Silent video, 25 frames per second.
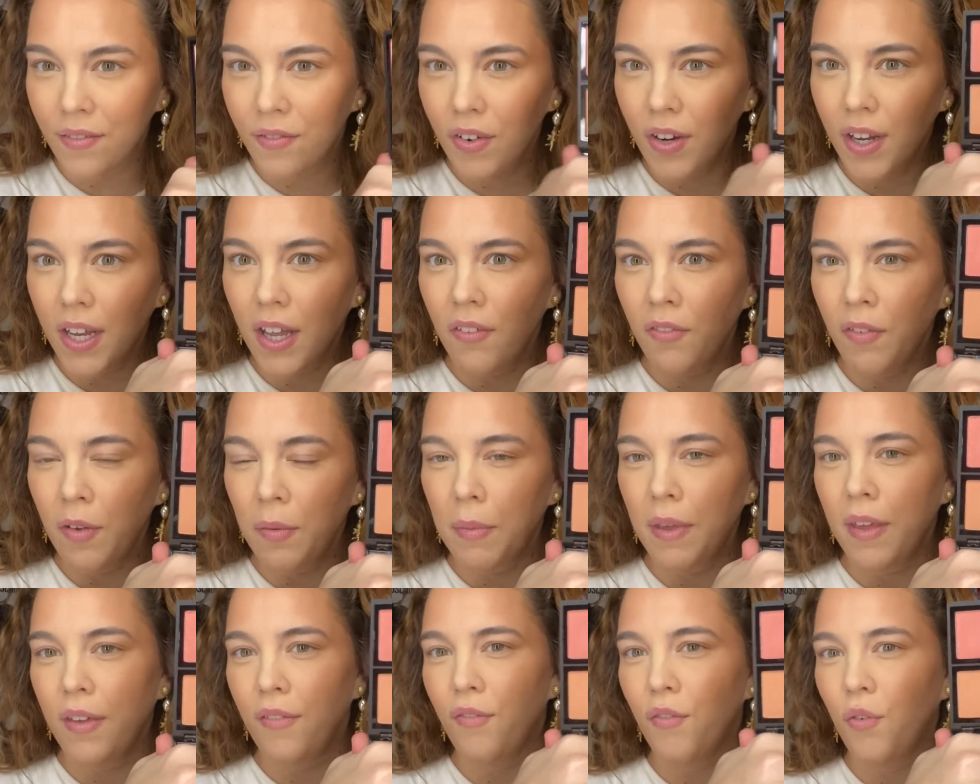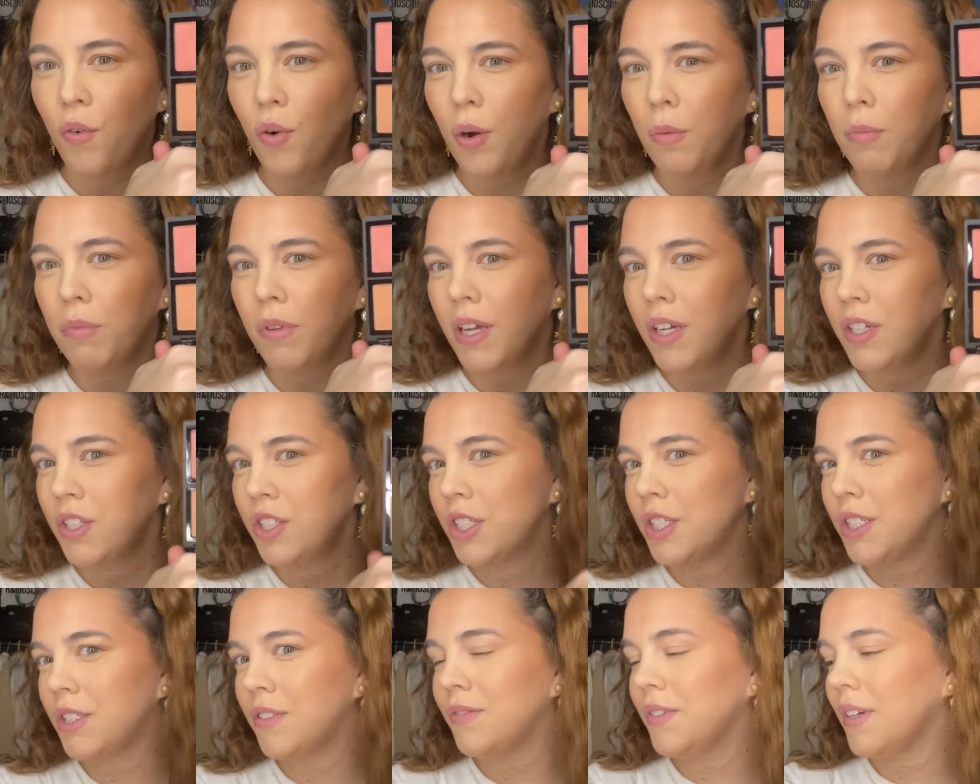for giving me 4
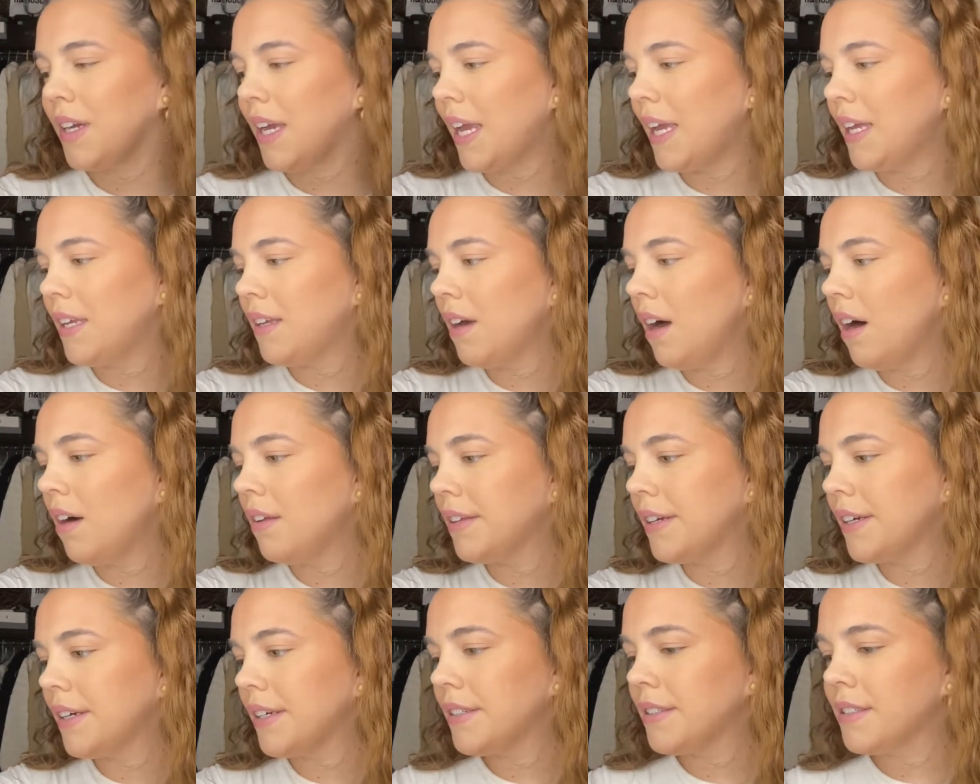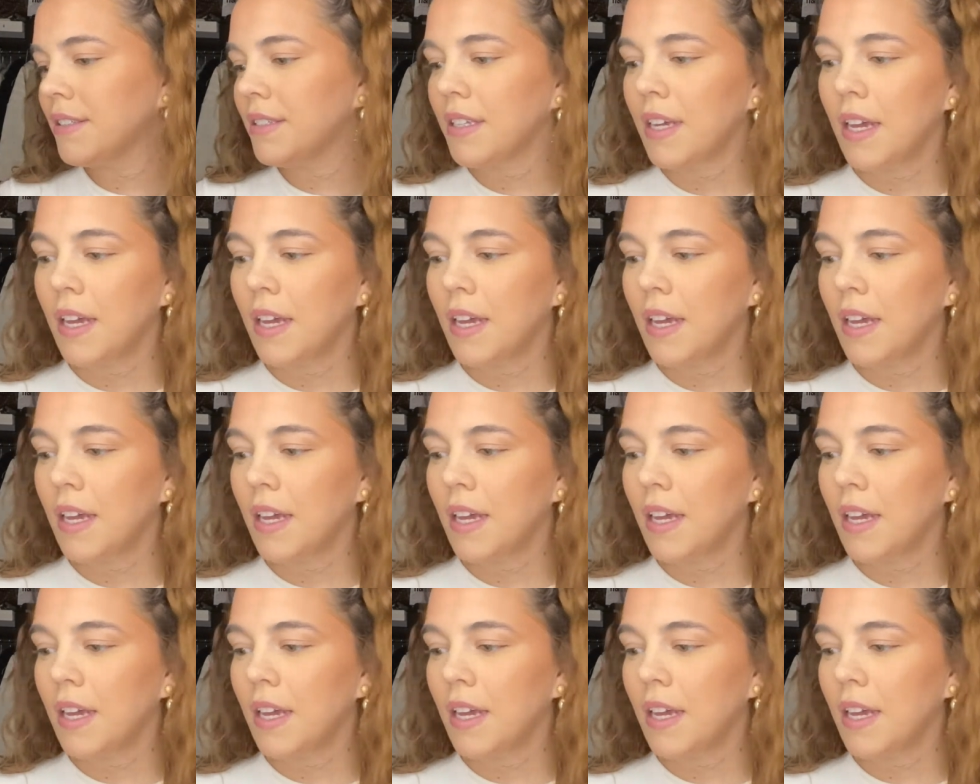blushes for $8.